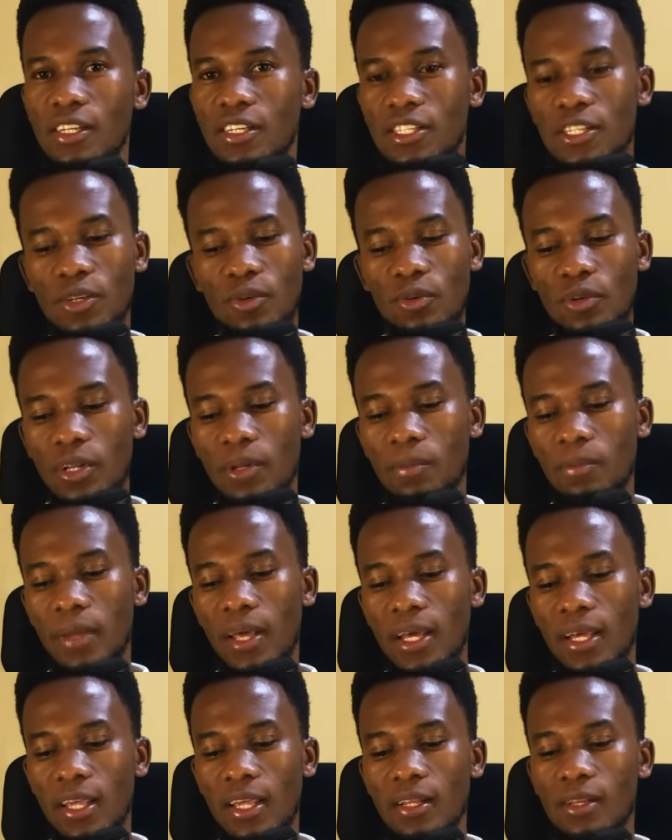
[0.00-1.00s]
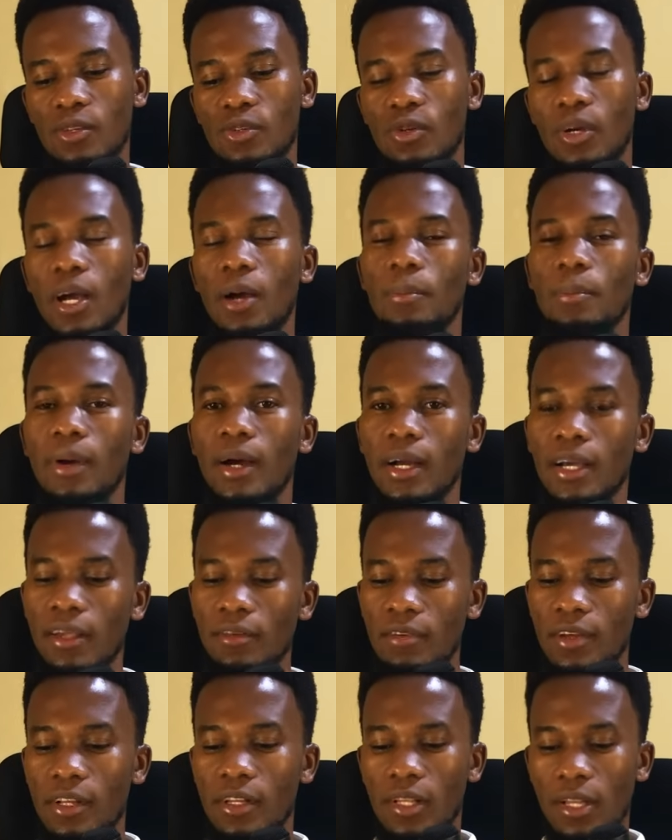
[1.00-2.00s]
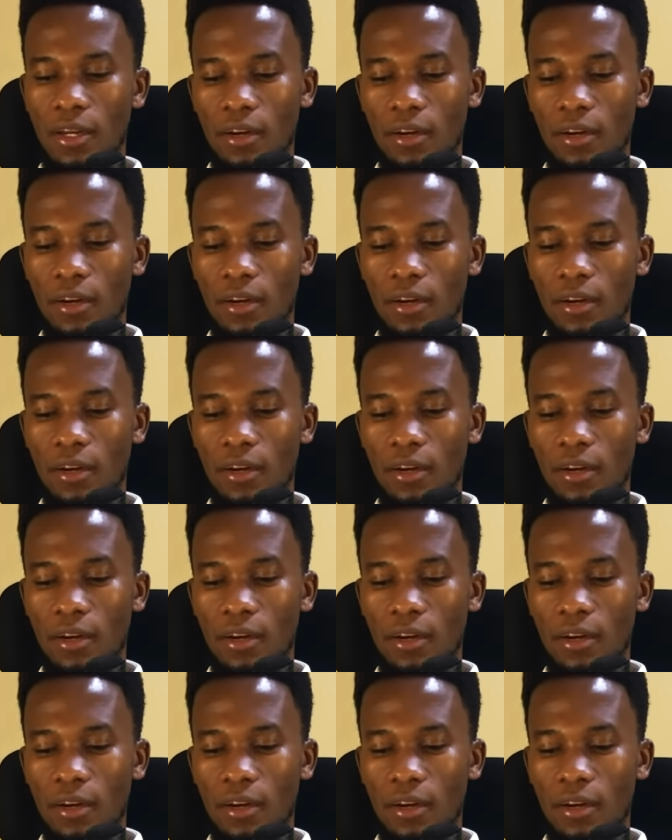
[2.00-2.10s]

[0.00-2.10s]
she couldn't make it to come back even